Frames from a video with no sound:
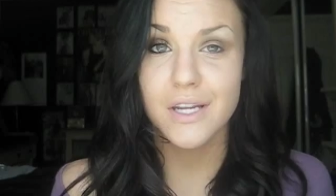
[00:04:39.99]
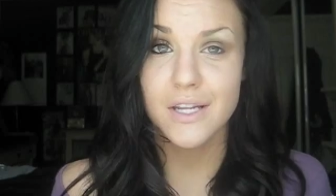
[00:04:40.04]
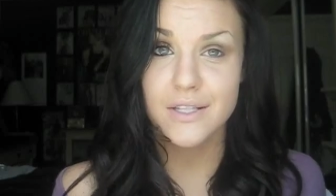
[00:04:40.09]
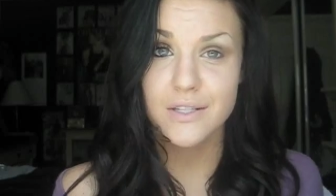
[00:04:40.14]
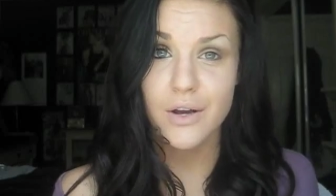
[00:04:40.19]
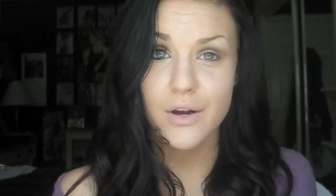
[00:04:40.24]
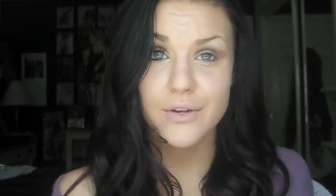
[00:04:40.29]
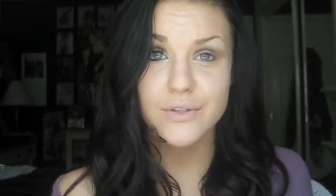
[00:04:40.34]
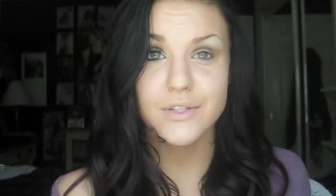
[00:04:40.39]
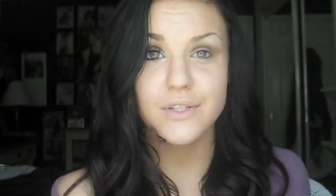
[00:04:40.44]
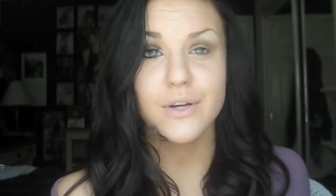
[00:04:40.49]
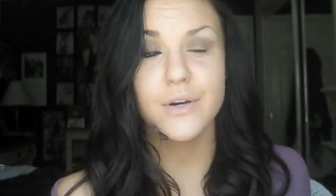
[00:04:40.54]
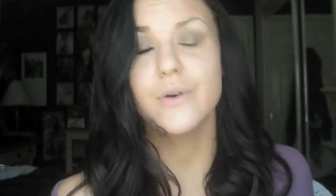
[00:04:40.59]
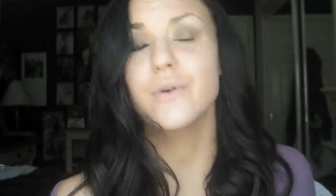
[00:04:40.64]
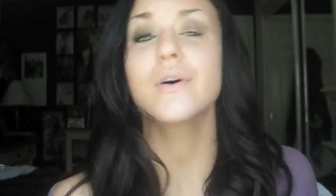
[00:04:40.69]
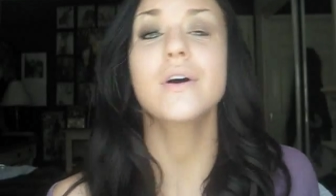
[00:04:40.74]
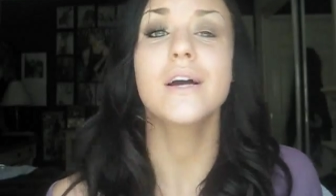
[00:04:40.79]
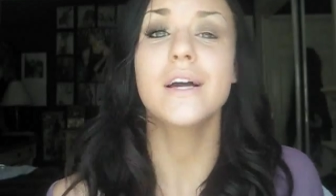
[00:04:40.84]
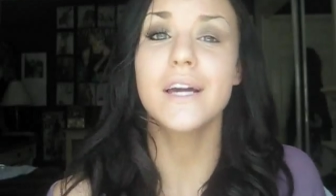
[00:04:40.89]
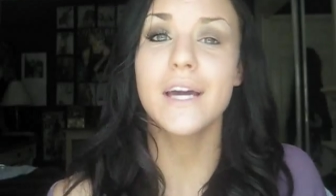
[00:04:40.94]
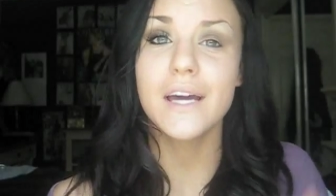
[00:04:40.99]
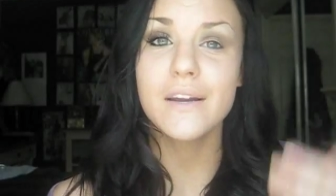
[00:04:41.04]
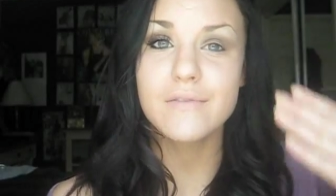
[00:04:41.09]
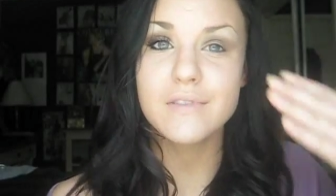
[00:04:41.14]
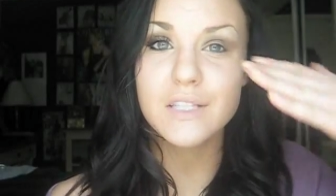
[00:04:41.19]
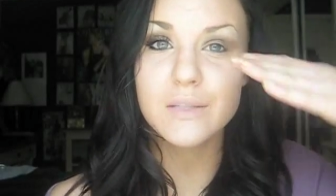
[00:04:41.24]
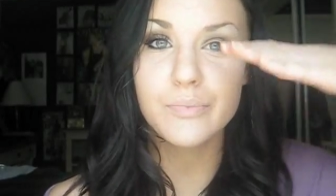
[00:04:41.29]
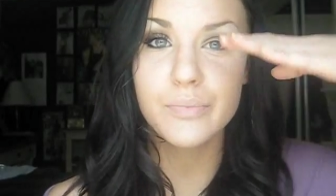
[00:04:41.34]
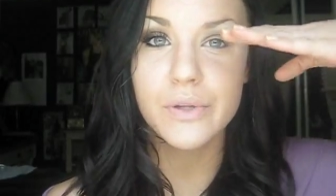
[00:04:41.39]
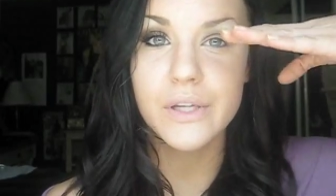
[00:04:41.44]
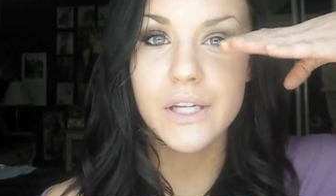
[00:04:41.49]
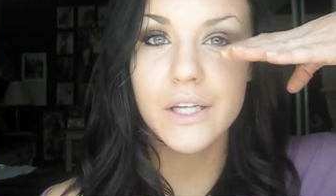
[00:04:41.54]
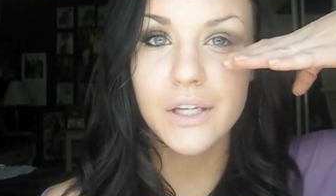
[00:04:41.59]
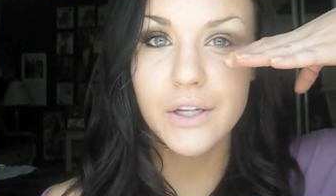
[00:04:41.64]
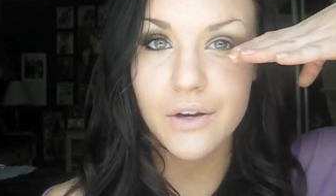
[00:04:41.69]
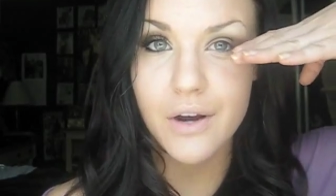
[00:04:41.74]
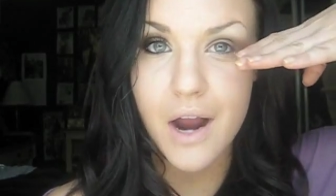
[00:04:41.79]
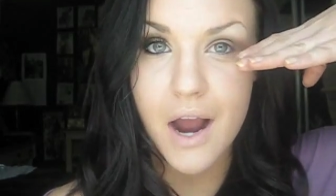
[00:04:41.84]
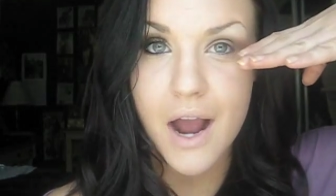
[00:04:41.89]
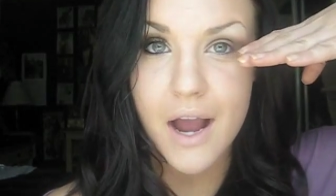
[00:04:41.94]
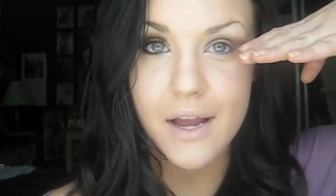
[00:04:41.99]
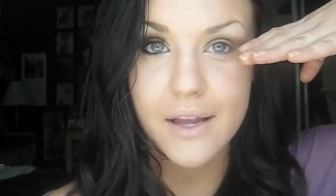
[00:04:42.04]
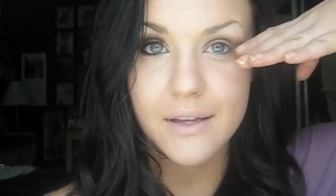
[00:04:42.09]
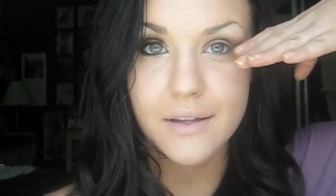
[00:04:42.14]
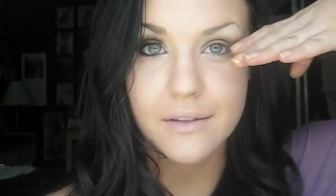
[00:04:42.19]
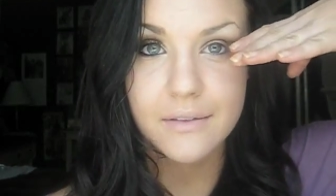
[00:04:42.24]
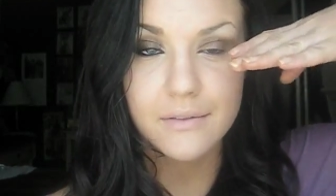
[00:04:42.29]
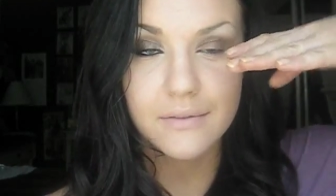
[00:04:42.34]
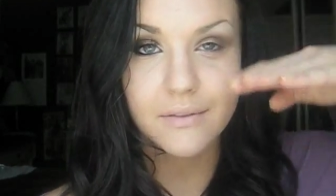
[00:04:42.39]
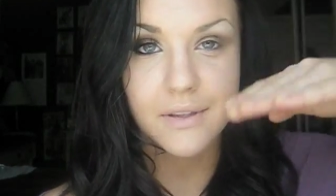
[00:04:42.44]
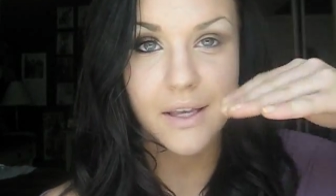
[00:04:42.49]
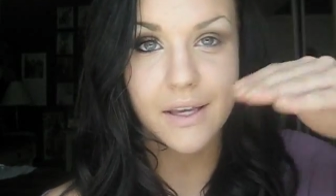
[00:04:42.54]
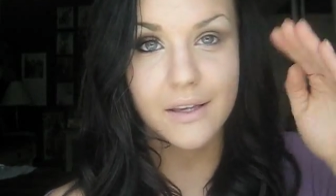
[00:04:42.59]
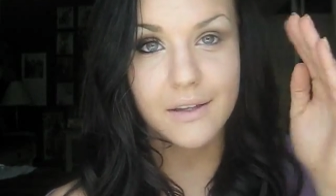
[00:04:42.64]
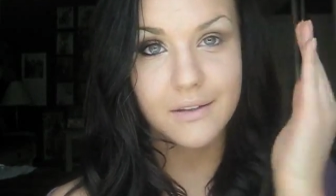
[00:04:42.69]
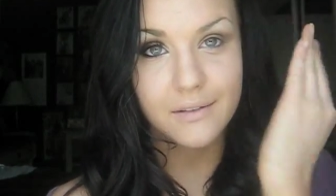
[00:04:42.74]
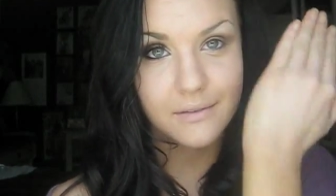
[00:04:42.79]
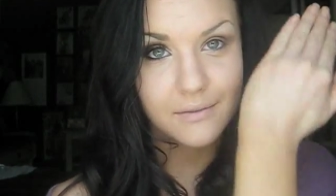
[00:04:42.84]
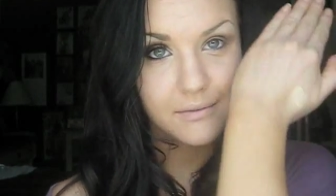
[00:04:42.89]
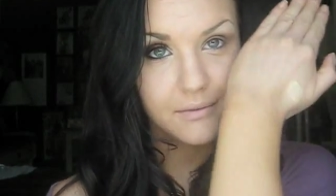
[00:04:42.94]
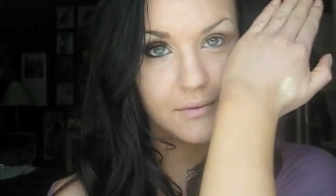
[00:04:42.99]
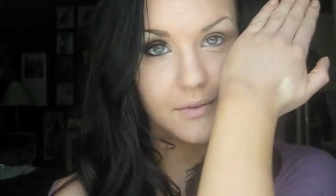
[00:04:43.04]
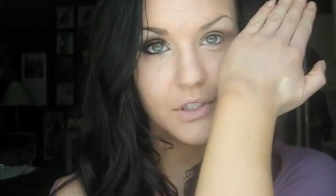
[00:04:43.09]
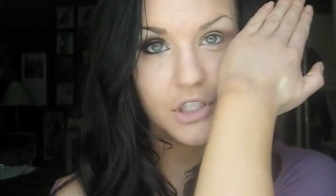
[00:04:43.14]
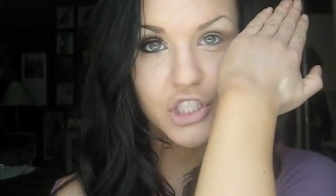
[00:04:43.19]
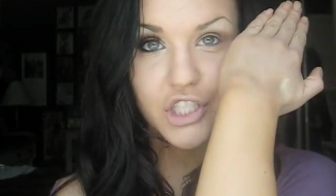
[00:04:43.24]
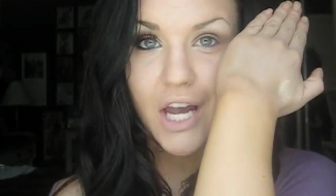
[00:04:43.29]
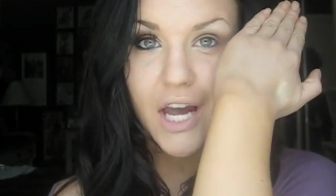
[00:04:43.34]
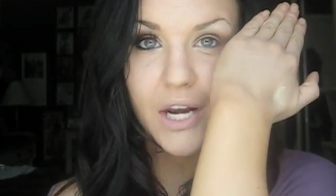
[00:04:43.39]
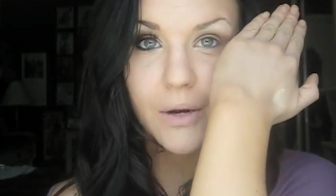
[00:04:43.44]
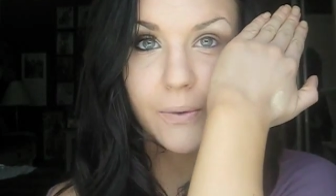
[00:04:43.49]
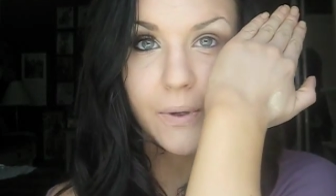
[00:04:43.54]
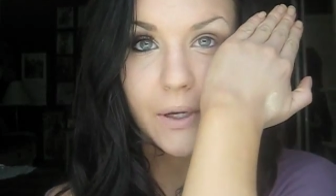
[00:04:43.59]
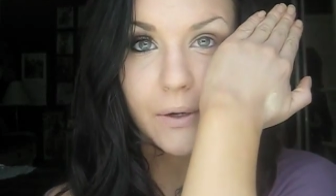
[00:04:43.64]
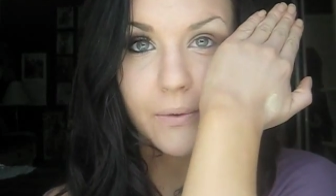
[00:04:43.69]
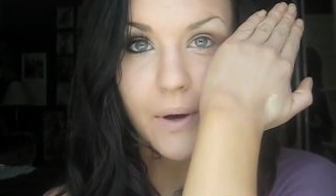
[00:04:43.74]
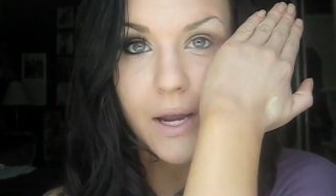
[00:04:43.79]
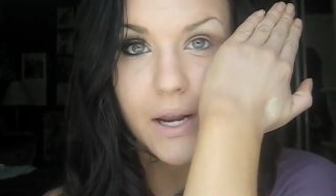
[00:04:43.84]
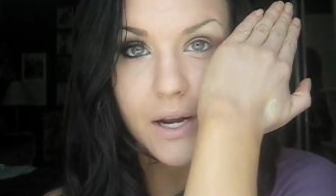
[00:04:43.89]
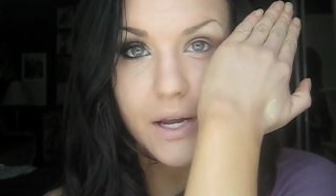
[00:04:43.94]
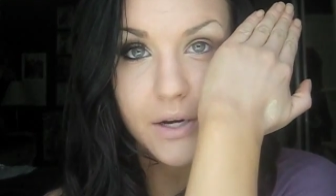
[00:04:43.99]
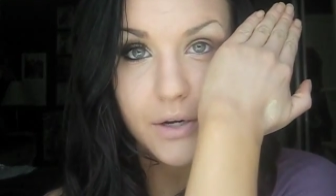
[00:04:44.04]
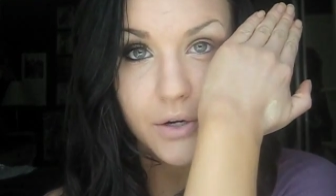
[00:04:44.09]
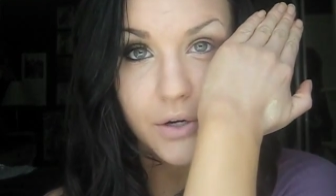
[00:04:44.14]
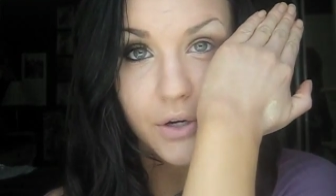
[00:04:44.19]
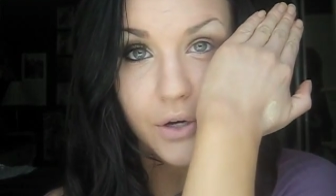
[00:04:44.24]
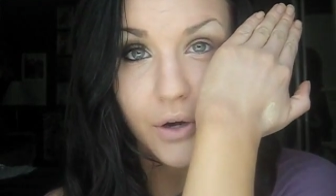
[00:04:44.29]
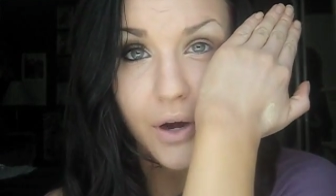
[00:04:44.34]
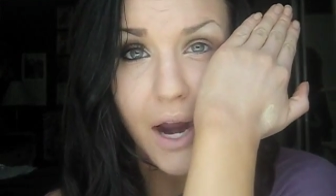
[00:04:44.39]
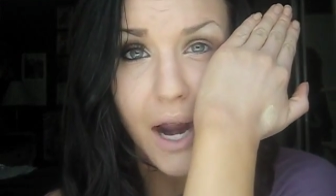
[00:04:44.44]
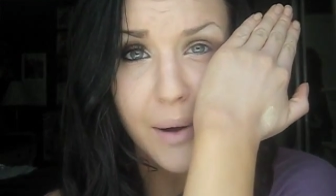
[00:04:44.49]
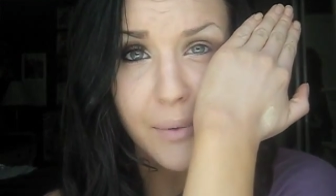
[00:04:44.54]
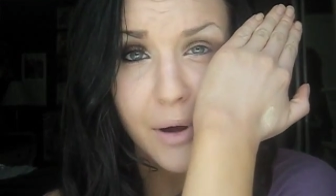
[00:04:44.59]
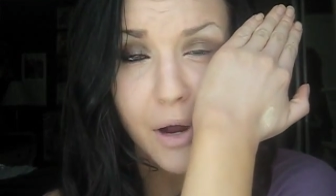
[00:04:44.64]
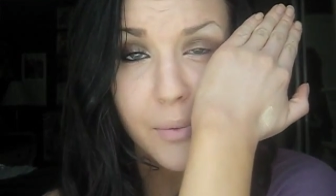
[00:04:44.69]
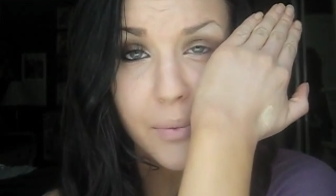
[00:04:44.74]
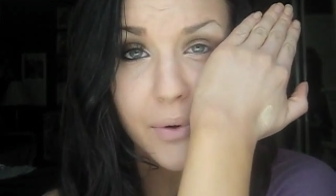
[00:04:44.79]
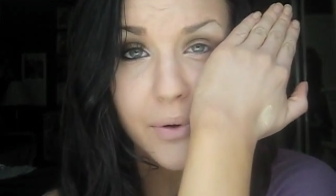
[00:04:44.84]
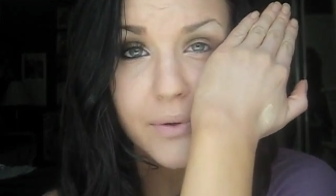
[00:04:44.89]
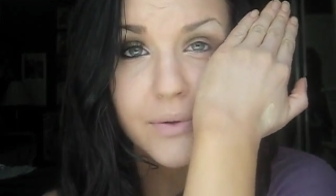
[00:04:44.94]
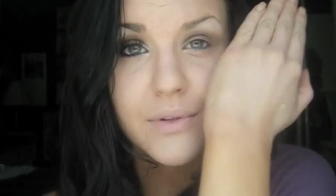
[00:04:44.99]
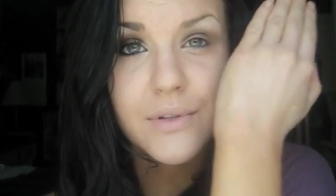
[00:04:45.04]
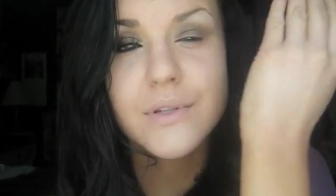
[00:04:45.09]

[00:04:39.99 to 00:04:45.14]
It's also kind of splitting your eye, like shadowing right under your eyebrow bone.